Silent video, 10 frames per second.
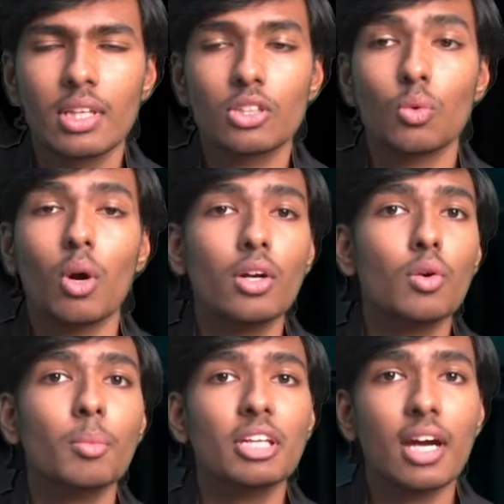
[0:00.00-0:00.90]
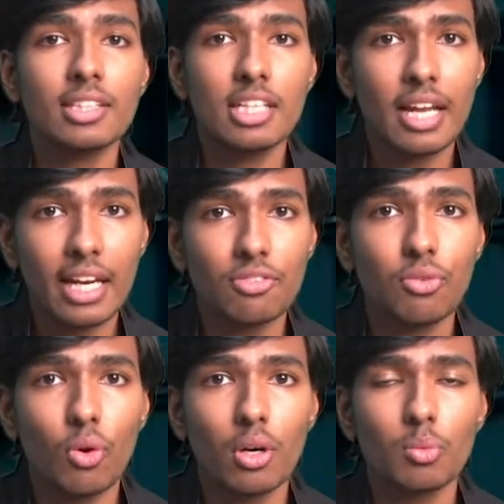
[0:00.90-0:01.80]
So Wonder Woman
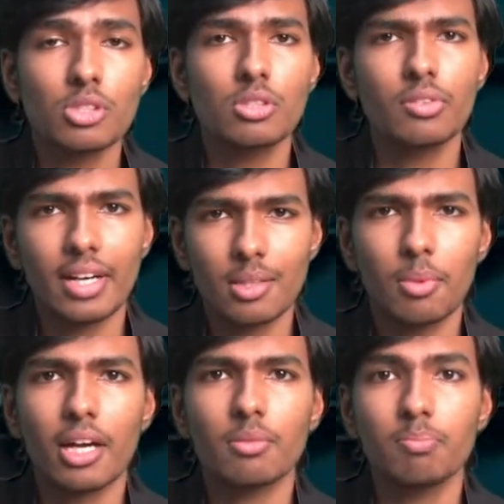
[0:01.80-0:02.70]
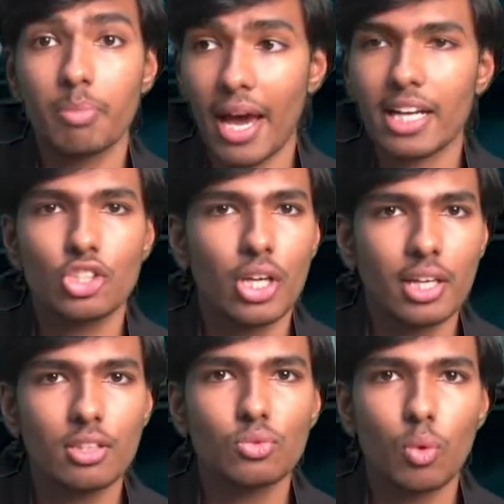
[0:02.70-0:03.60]
1984 was directed by Patty
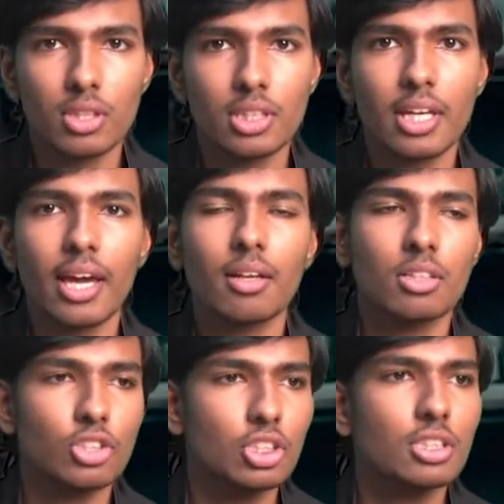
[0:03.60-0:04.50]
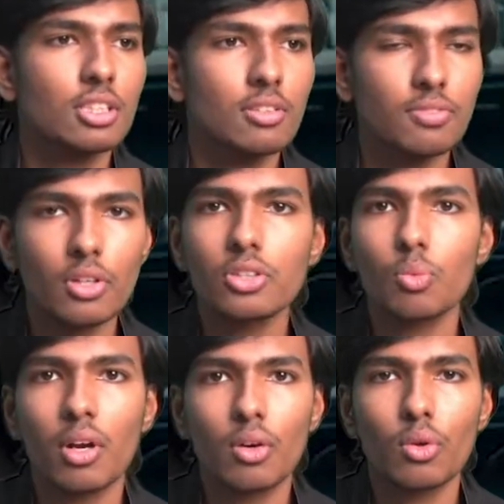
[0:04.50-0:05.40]
Jenkins once again because she did the first
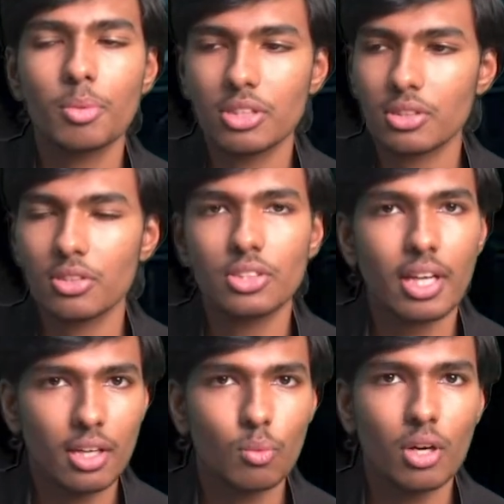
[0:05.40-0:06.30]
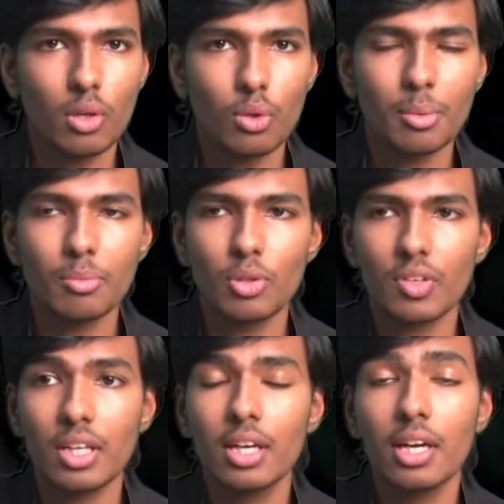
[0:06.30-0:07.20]
Wonder Woman. This is their second Wonder Woman
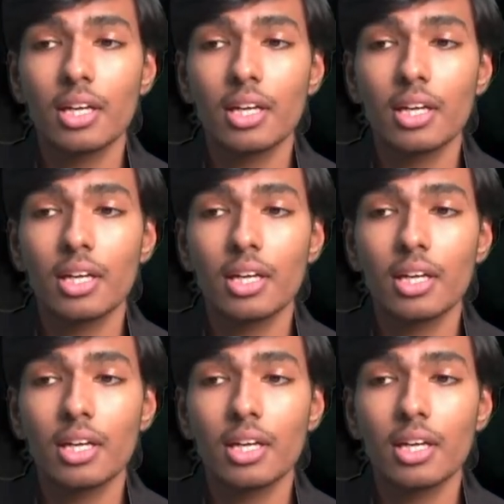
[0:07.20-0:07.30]
movie.